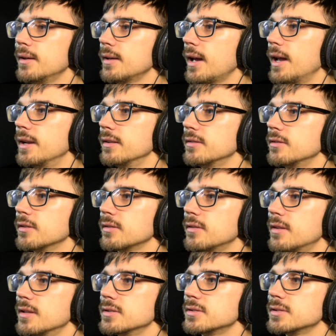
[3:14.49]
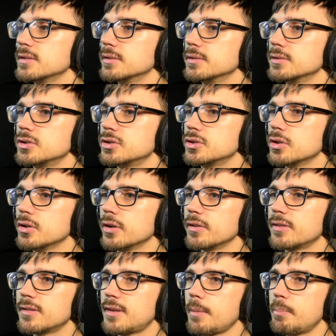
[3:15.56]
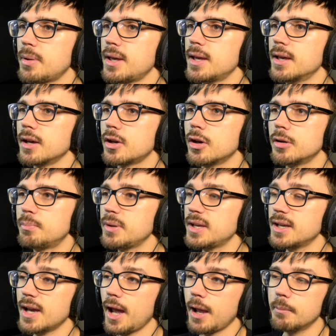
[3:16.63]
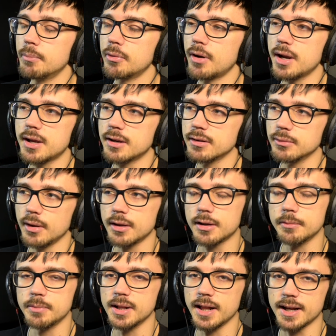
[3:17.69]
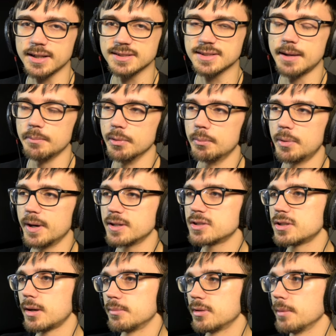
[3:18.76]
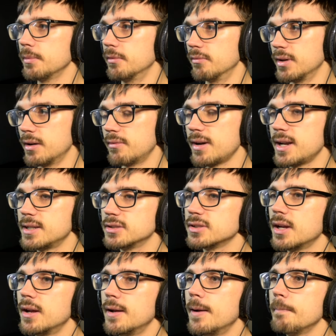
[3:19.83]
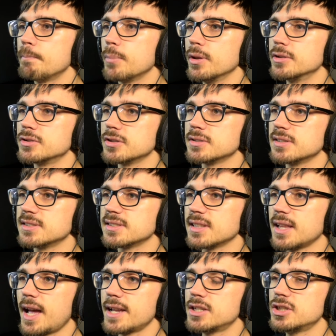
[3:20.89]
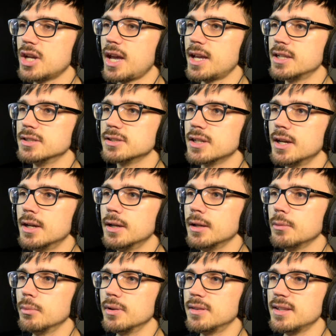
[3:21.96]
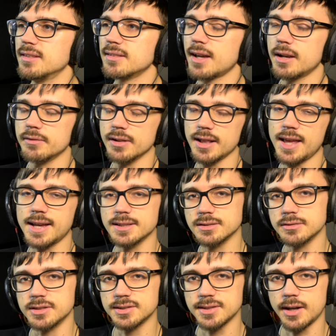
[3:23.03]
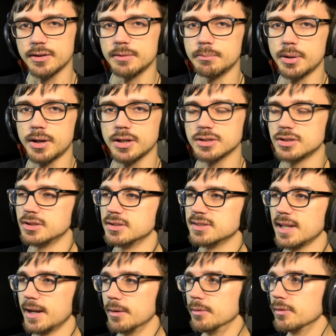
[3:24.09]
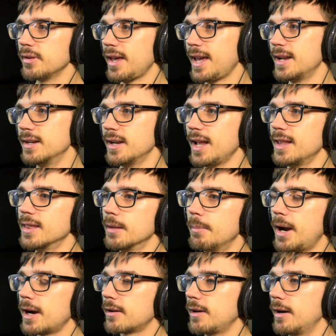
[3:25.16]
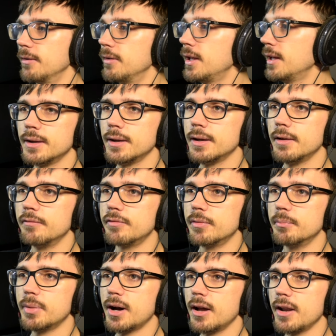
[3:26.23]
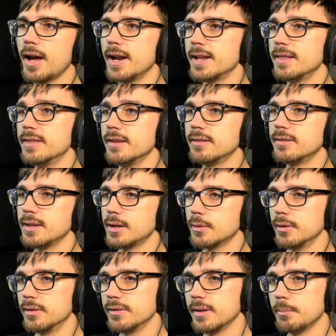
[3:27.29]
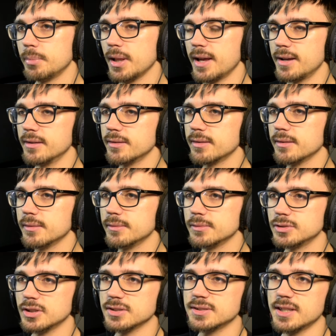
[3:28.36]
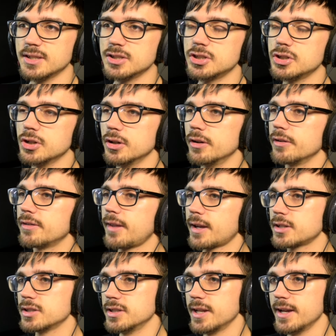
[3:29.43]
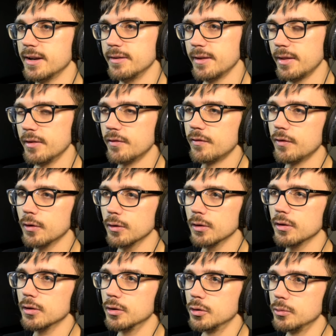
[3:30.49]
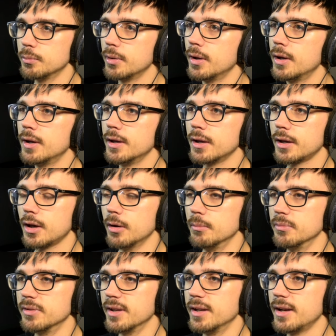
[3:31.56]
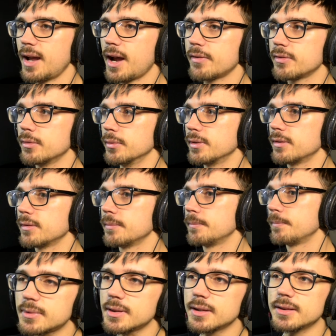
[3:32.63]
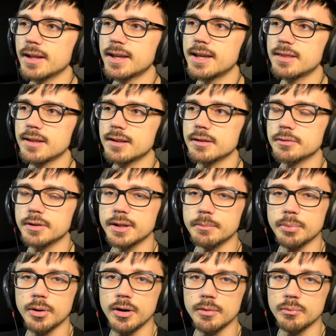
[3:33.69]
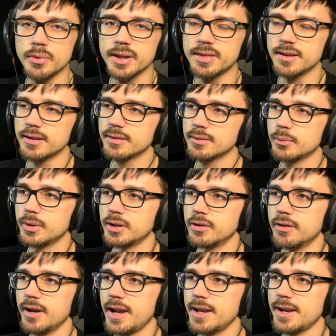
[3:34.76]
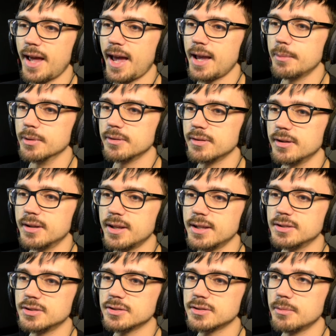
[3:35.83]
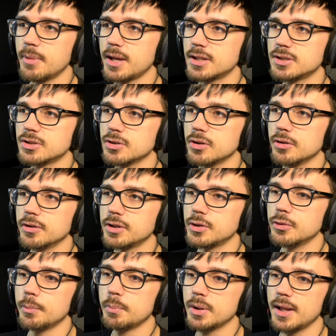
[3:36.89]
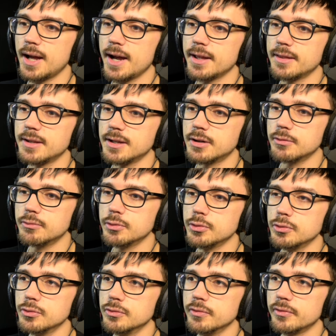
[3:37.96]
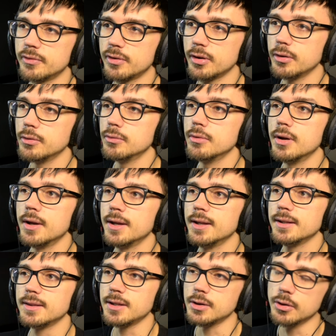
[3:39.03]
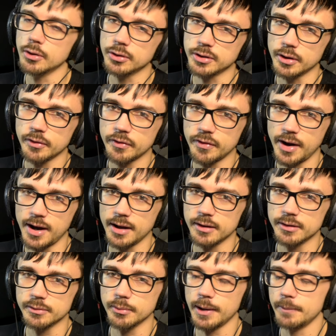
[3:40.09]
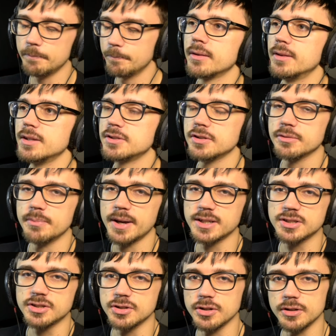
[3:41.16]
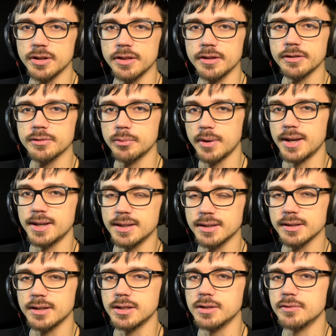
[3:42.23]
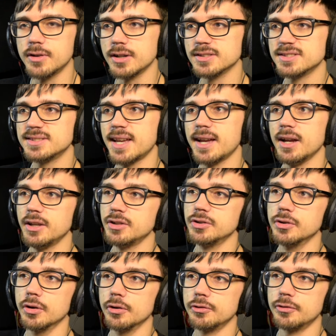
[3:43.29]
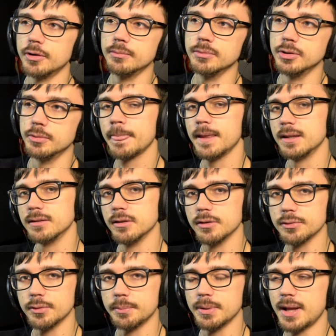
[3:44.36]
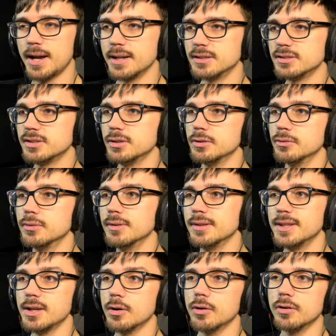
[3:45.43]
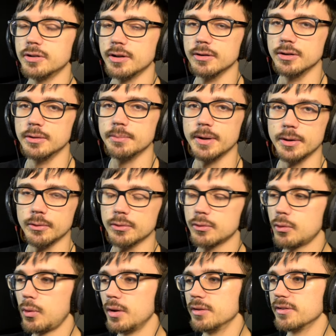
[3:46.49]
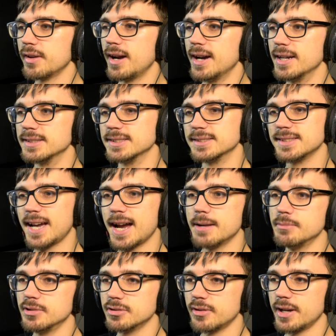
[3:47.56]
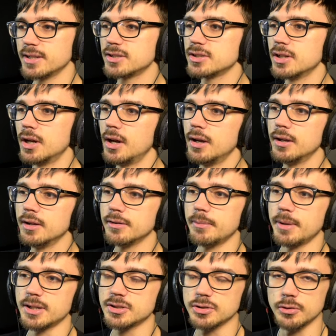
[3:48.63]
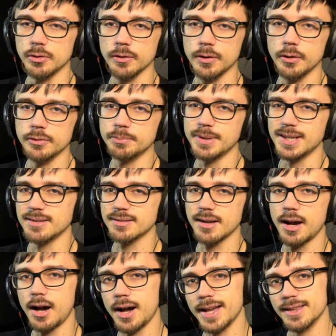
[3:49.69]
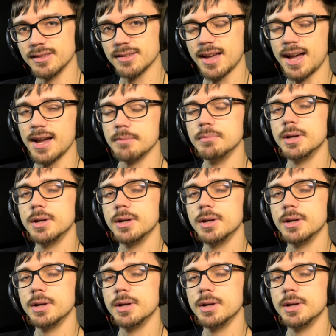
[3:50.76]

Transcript: And it's just this short skippy, it could be a break as well. It could be like a sample break chopped up and rearranged, but there's just a slight change with these kind of lasery sounding percussion sounds hidden in the background. And from bar 9 in this sequence, it plays just this short section here, and then the full loop comes in afterwards. The key thing that's really important with this when you're in Ableton is just to make sure that you apply the groove to the audio file as well. This just makes sure that the swing that you've got set in your drum loop is also applied to the audio loop, and it will quantize and time stretch to make sure all those beats are in time.